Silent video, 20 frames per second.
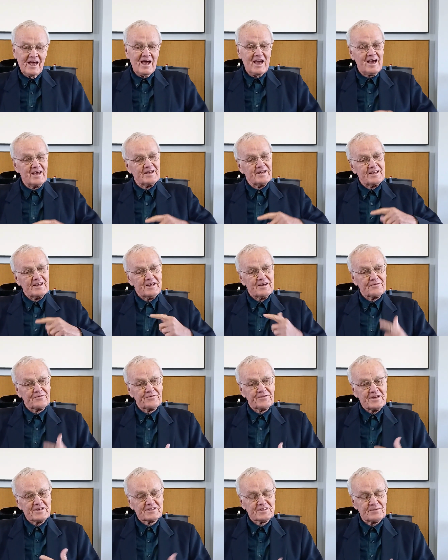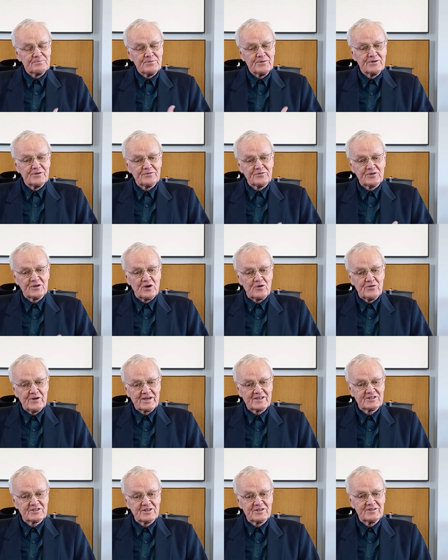And if there's a bit of
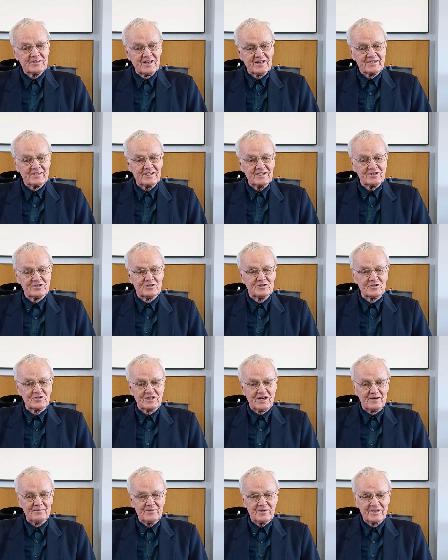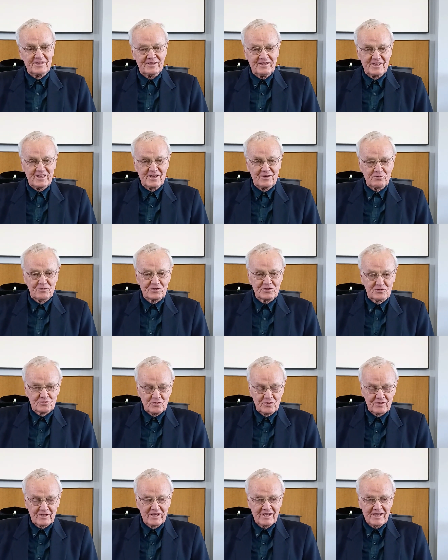correction that needs to come in there, which
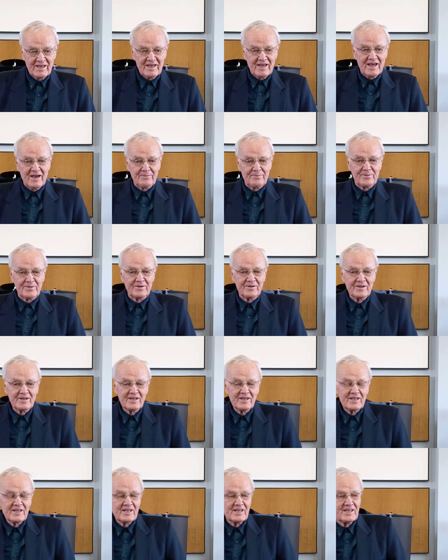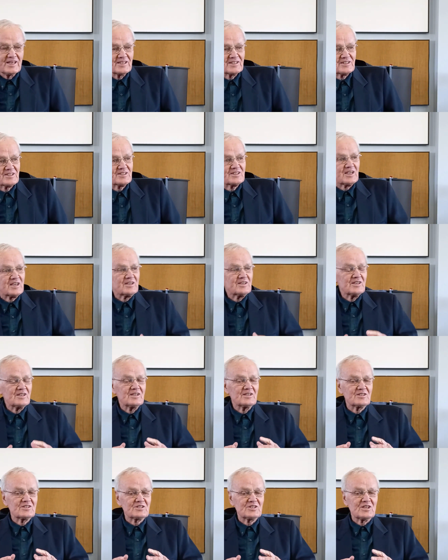will happen, it's done
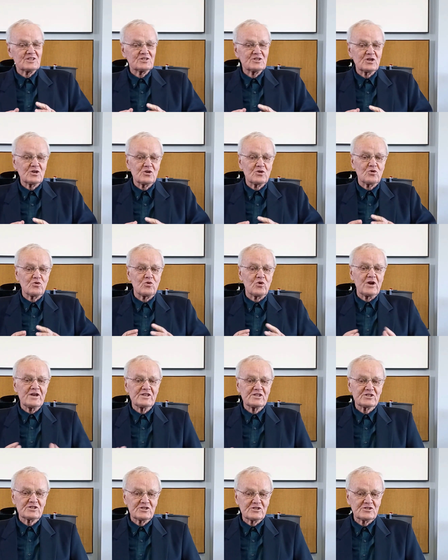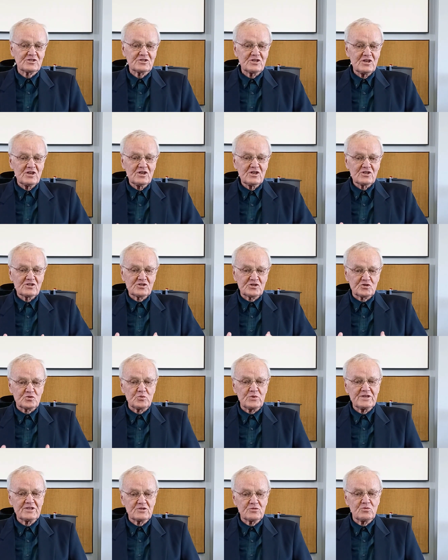in such a gracious,
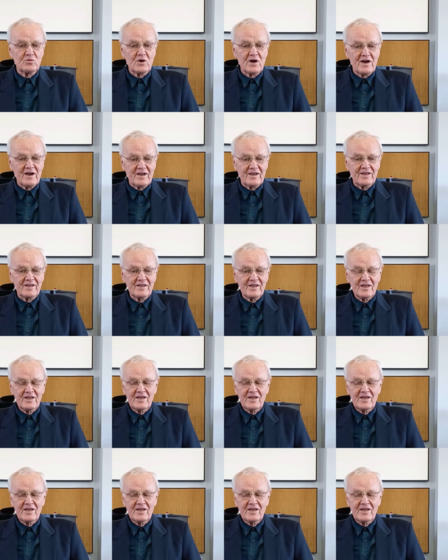sweet way,